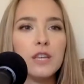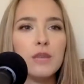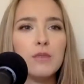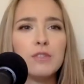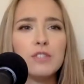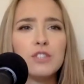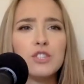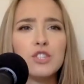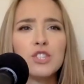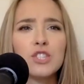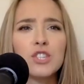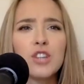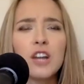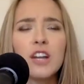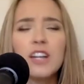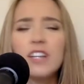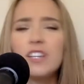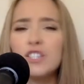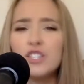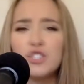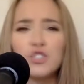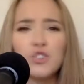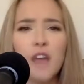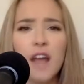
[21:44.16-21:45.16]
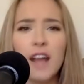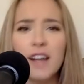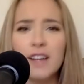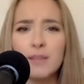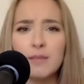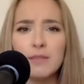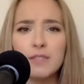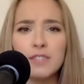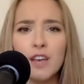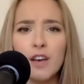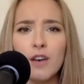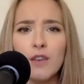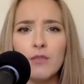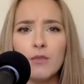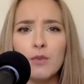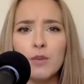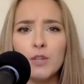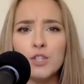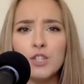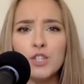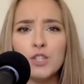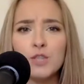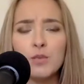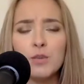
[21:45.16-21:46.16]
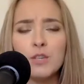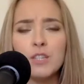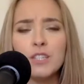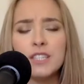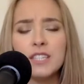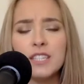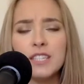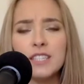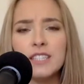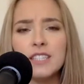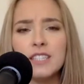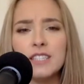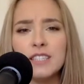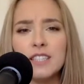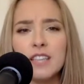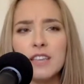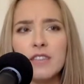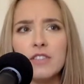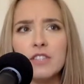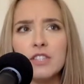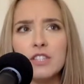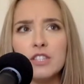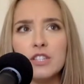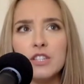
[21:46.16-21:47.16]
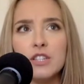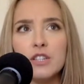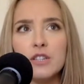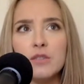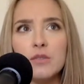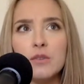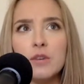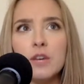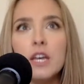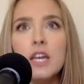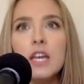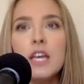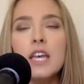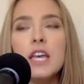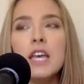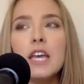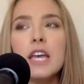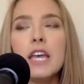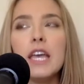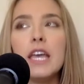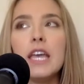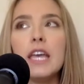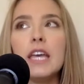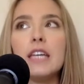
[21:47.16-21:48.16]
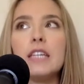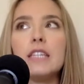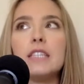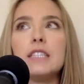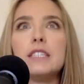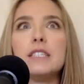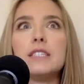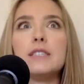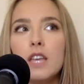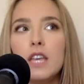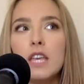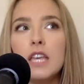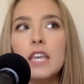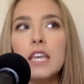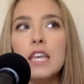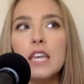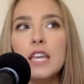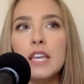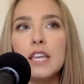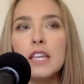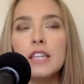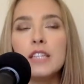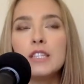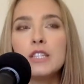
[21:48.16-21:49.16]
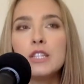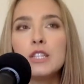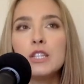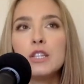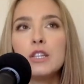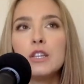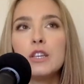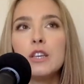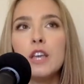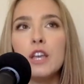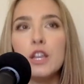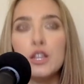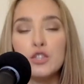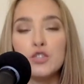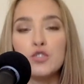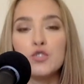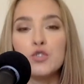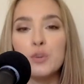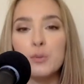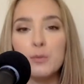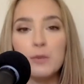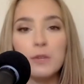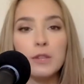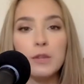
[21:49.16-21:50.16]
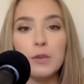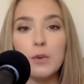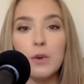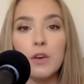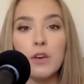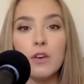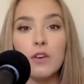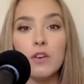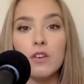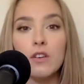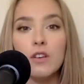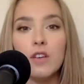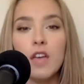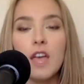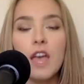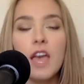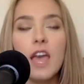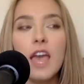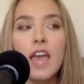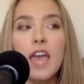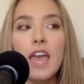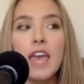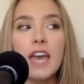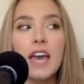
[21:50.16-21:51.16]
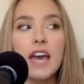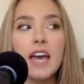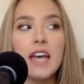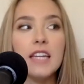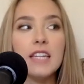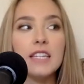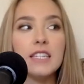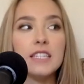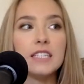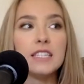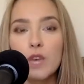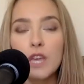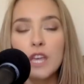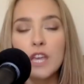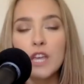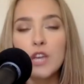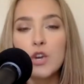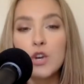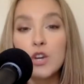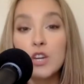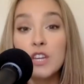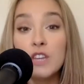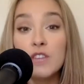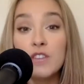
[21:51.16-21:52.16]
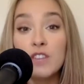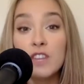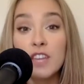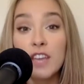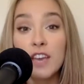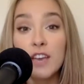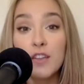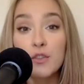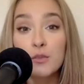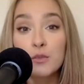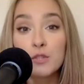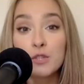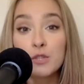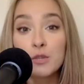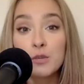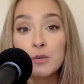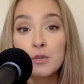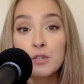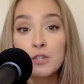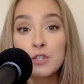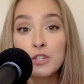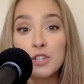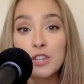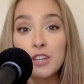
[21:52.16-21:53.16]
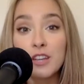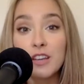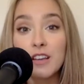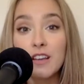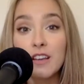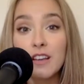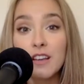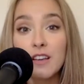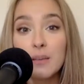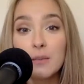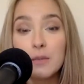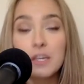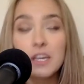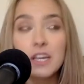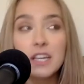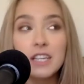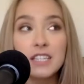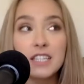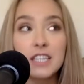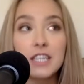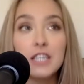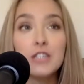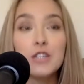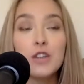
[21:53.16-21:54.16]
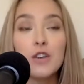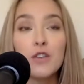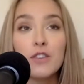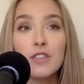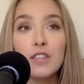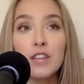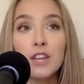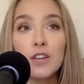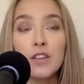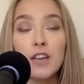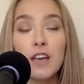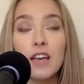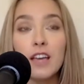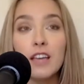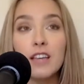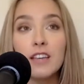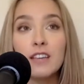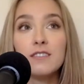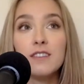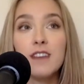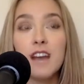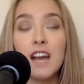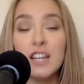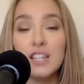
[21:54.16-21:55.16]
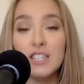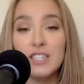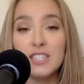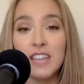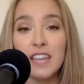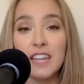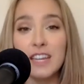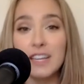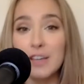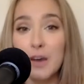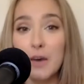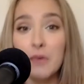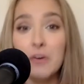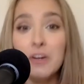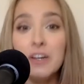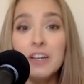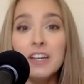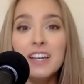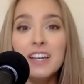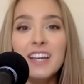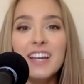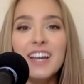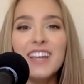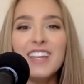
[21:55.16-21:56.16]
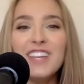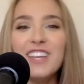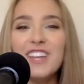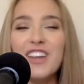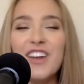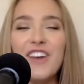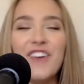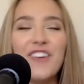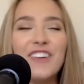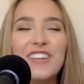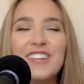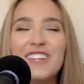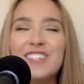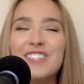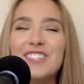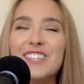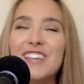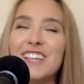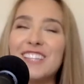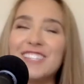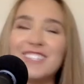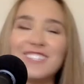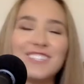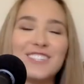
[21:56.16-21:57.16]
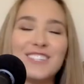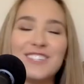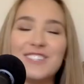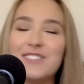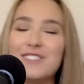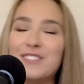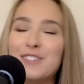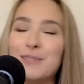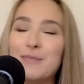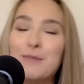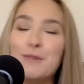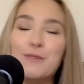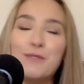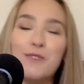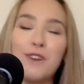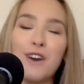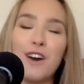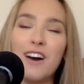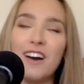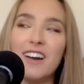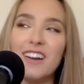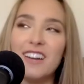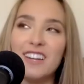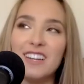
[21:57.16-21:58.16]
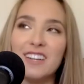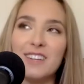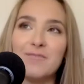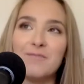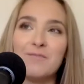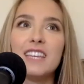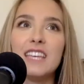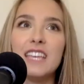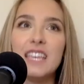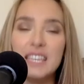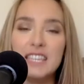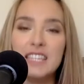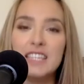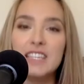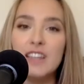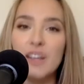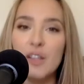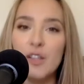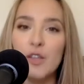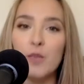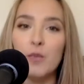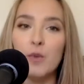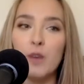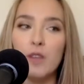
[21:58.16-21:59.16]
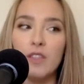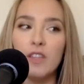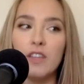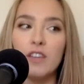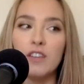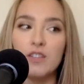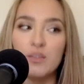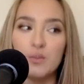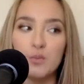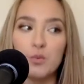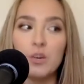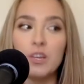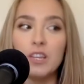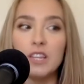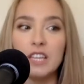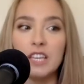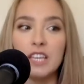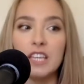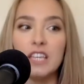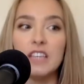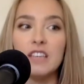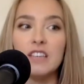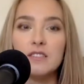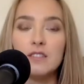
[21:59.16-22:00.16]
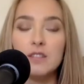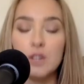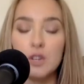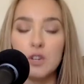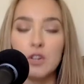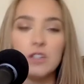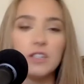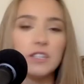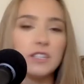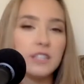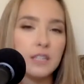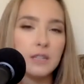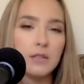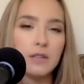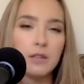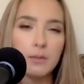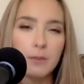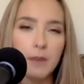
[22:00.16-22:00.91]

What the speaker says: just trying to distract himself, which is what 6s and 7s do. And he is extremely loyal. And he couldn't even get through his eulogy because he's over there like, I just got to go, you know, and he just has to move on. And he is another one that has really learned to deal with